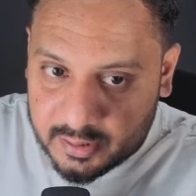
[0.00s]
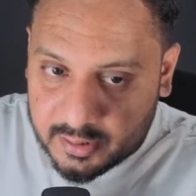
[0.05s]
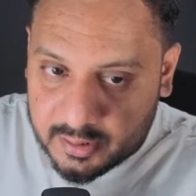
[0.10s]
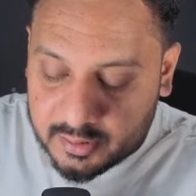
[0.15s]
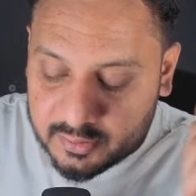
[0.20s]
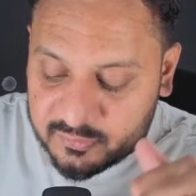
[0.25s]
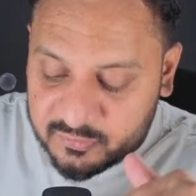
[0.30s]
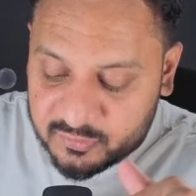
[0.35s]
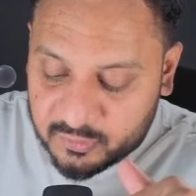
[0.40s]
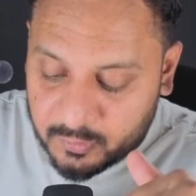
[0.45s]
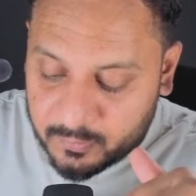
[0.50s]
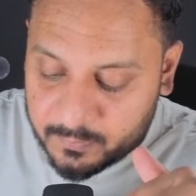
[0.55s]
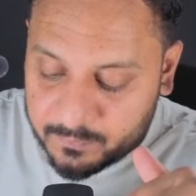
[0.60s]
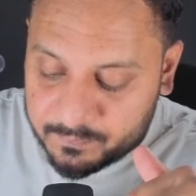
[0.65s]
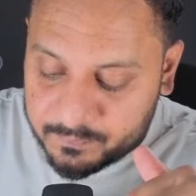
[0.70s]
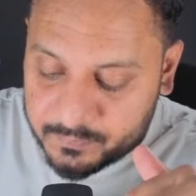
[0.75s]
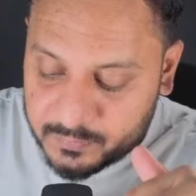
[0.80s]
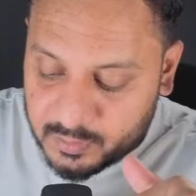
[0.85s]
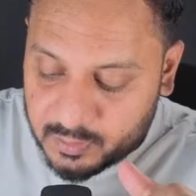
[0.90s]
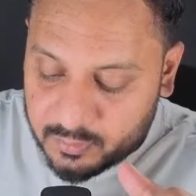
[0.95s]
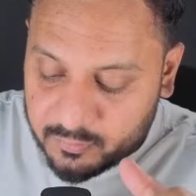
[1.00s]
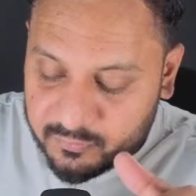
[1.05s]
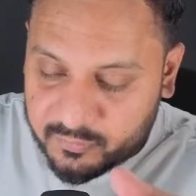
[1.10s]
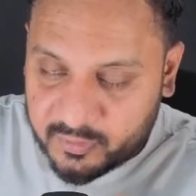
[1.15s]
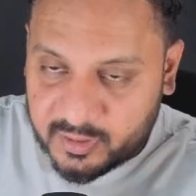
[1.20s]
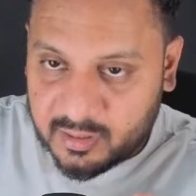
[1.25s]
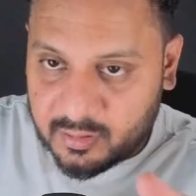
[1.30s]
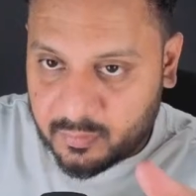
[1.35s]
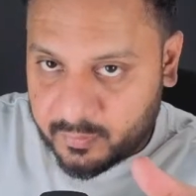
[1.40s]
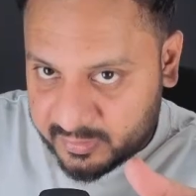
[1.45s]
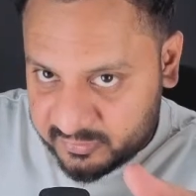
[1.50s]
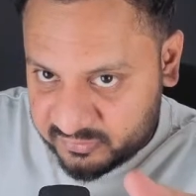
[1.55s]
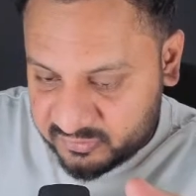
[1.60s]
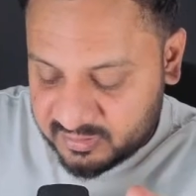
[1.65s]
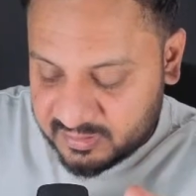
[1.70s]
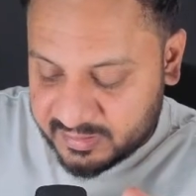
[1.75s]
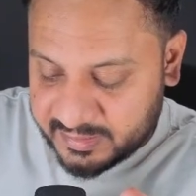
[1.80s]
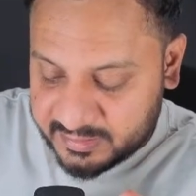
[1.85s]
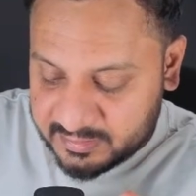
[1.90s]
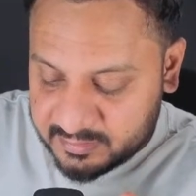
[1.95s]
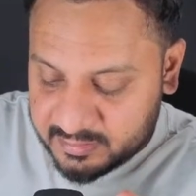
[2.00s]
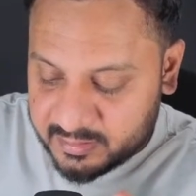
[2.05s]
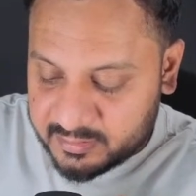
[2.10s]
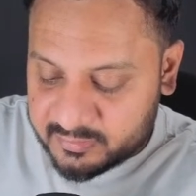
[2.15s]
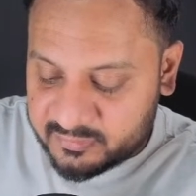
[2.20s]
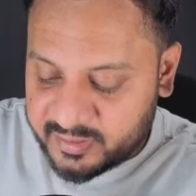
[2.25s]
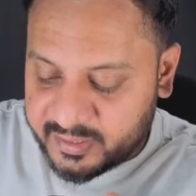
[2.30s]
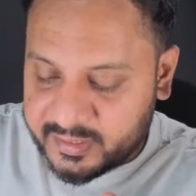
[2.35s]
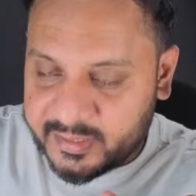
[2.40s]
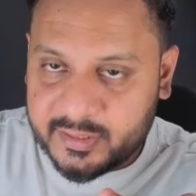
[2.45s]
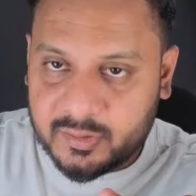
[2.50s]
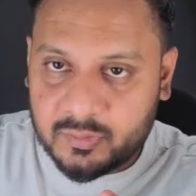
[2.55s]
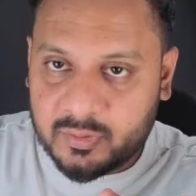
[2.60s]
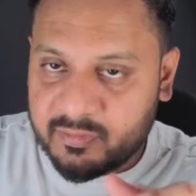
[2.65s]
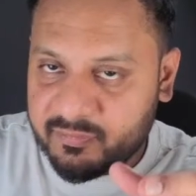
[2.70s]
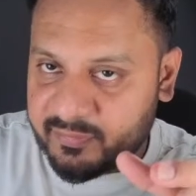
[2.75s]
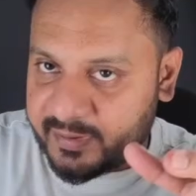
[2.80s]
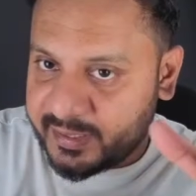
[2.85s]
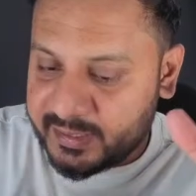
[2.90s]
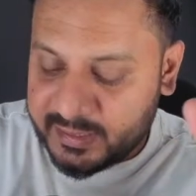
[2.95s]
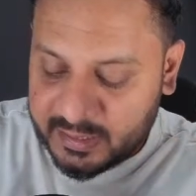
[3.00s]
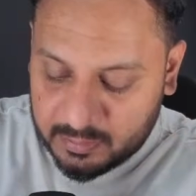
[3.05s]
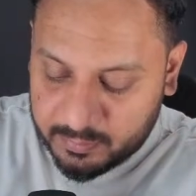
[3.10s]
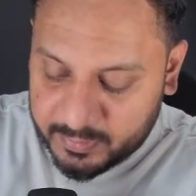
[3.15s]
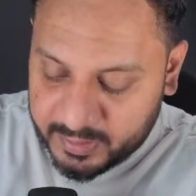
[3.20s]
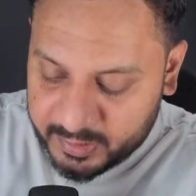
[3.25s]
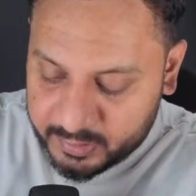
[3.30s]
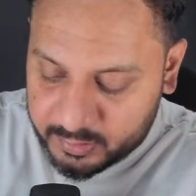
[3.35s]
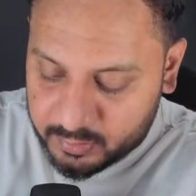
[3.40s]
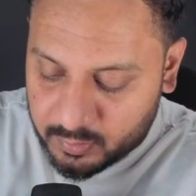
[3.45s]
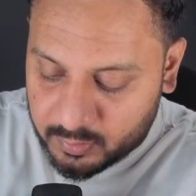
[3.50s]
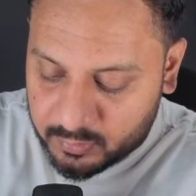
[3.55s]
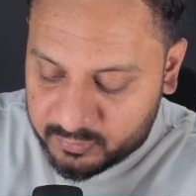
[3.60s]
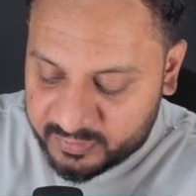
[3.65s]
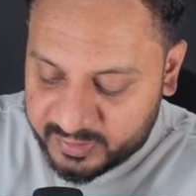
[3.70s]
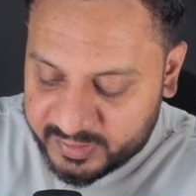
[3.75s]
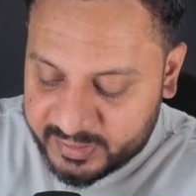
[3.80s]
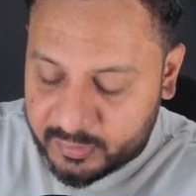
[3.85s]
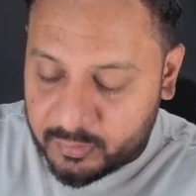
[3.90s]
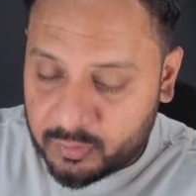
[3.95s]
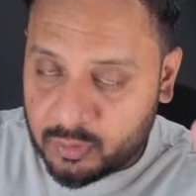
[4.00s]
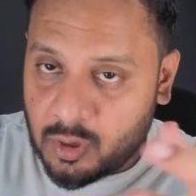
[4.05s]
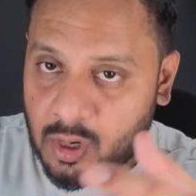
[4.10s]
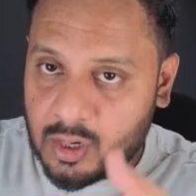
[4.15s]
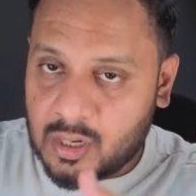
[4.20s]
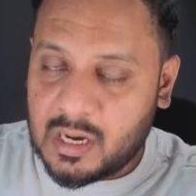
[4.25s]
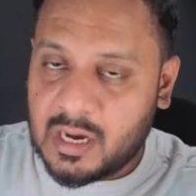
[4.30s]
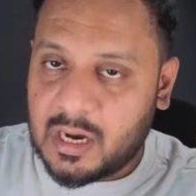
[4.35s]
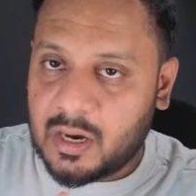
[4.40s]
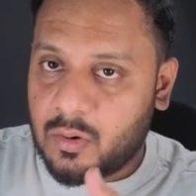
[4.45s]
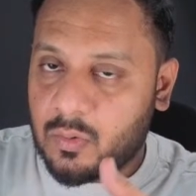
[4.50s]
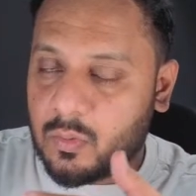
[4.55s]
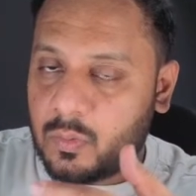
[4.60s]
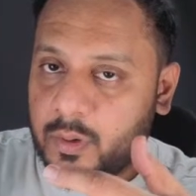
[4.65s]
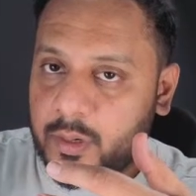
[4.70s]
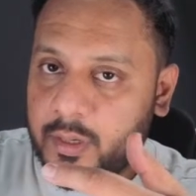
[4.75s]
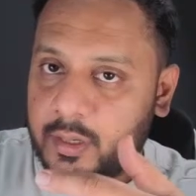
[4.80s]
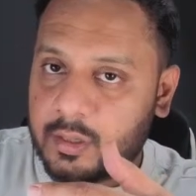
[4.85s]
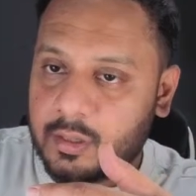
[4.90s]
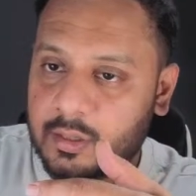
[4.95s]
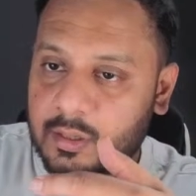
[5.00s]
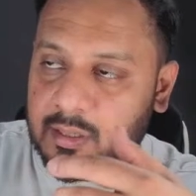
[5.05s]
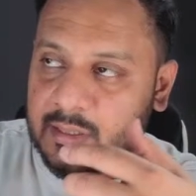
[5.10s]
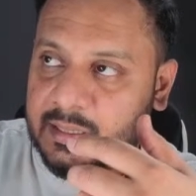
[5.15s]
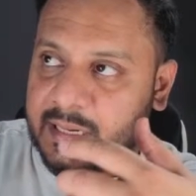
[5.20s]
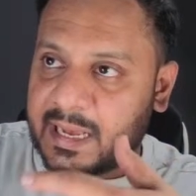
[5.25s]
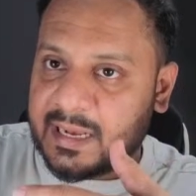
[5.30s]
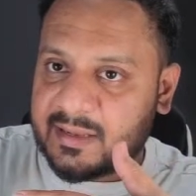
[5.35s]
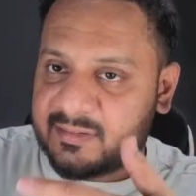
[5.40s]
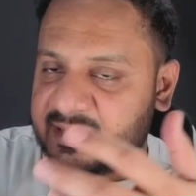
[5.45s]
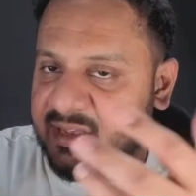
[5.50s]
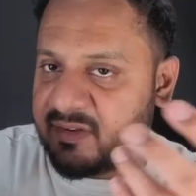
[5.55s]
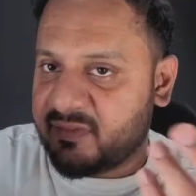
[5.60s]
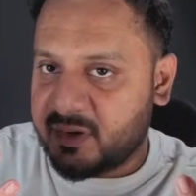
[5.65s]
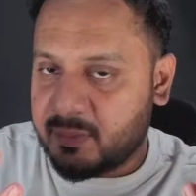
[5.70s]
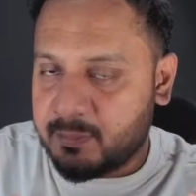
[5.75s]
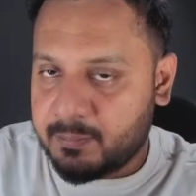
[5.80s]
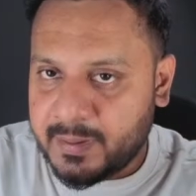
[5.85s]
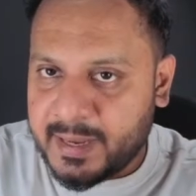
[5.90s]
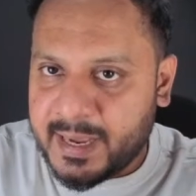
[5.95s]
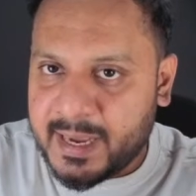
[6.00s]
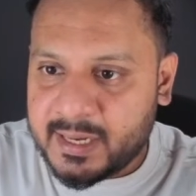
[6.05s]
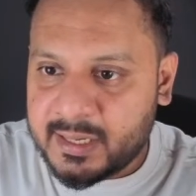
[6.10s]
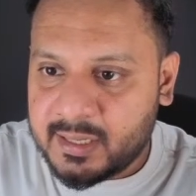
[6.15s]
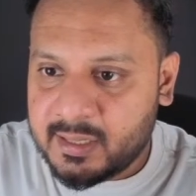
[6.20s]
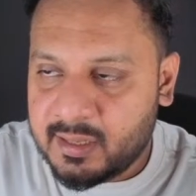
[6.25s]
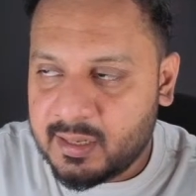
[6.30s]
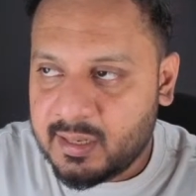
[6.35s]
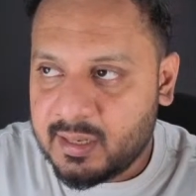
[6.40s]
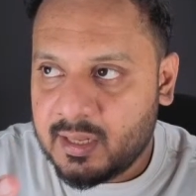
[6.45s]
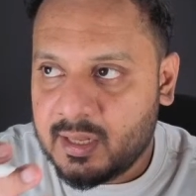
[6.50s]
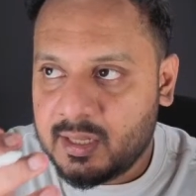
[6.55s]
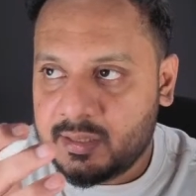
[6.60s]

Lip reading: So for a question like this, I need to define demerit goods. I need to talk how would a tax have an impact. then